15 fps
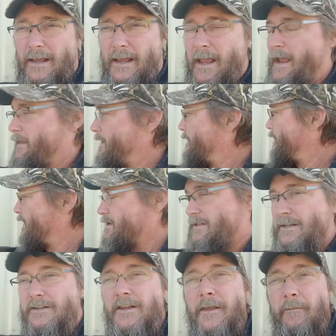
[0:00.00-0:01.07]
and that runs
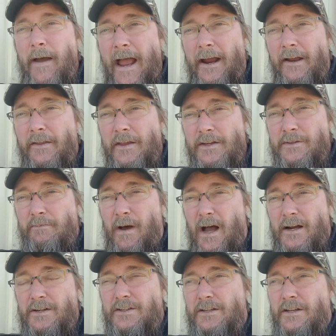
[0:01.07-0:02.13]
into the back of this
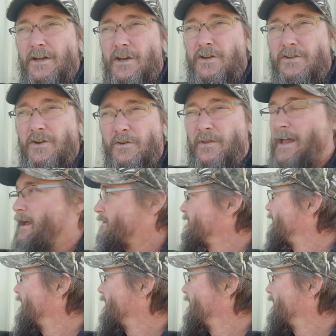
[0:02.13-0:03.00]
box so that